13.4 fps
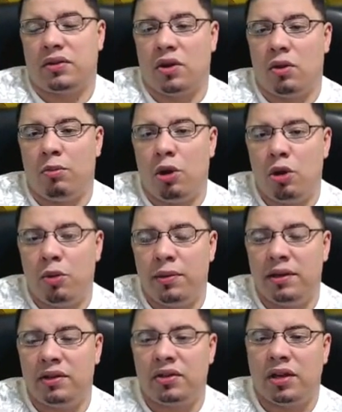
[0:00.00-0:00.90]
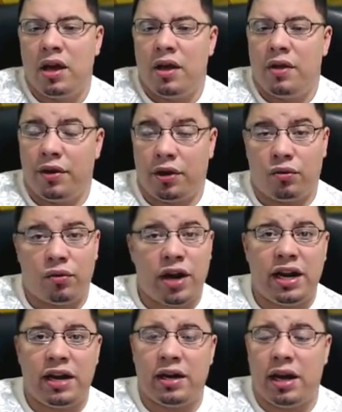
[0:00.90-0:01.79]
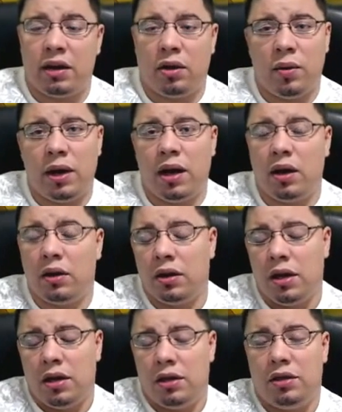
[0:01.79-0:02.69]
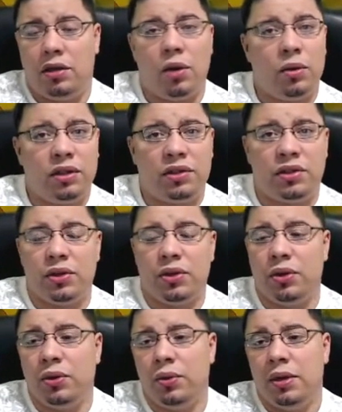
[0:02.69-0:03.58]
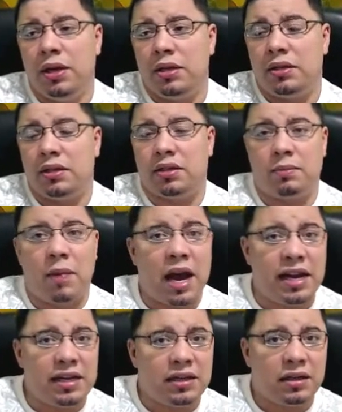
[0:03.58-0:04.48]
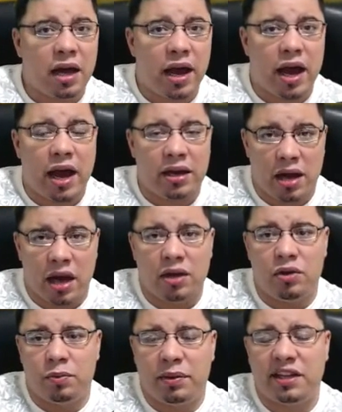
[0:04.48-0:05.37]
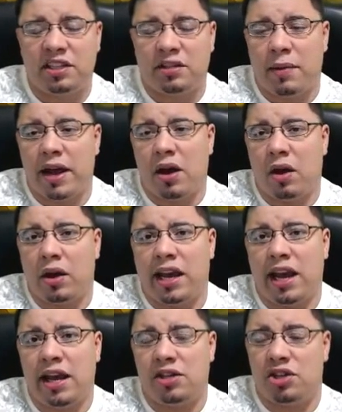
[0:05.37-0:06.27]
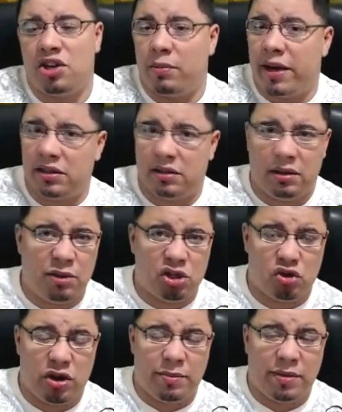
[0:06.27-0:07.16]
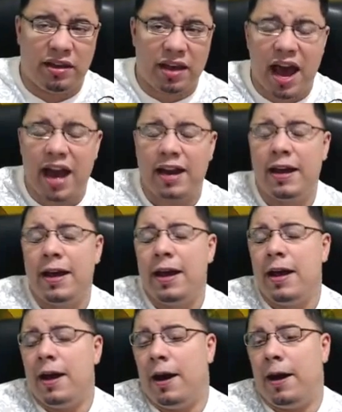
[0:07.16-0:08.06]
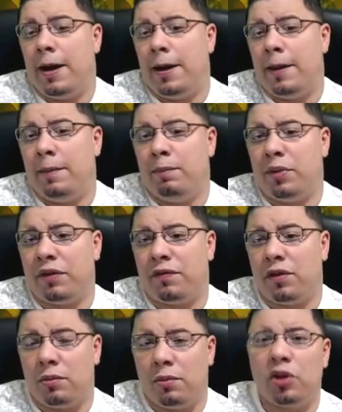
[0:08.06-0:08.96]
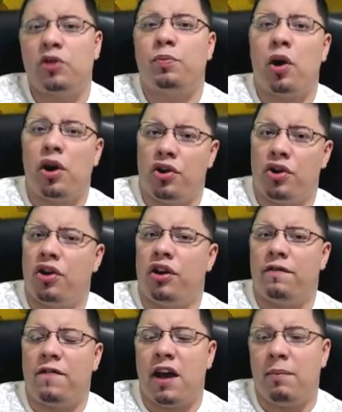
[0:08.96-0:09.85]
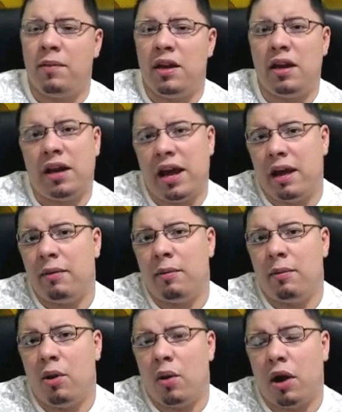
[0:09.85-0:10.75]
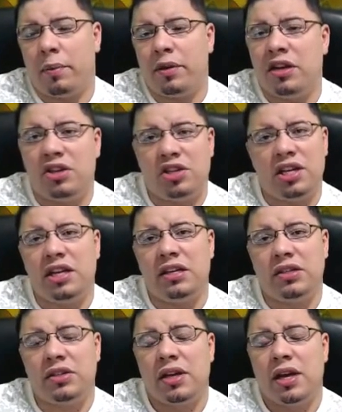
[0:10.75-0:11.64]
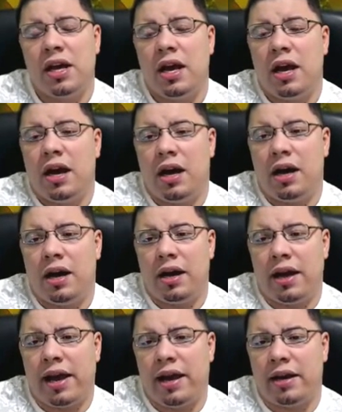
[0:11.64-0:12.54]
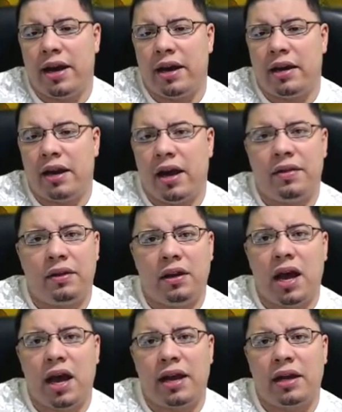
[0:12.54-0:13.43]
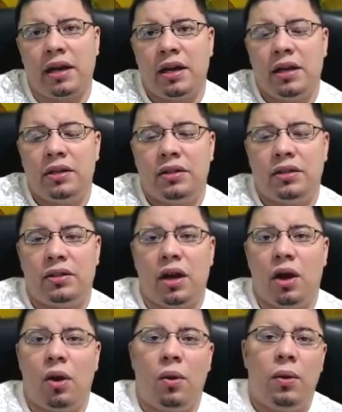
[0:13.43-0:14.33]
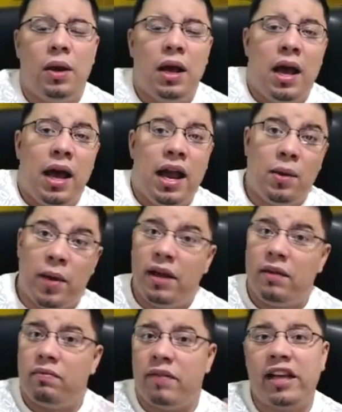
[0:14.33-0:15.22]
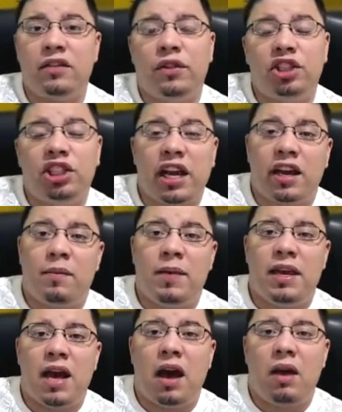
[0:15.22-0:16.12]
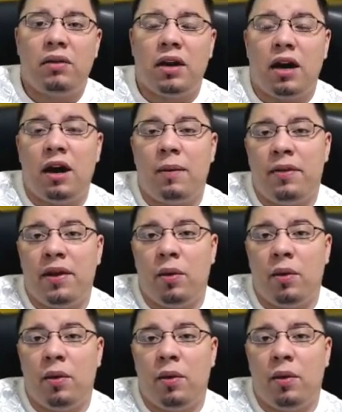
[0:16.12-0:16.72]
So MOBAs, they're great. LOL, Dota 2, Smite. I do play Smite on occasion. You might see me streaming that. But for the most part, you're gonna find me in MMORPGs and the like. So anyway, thanks for checking me out.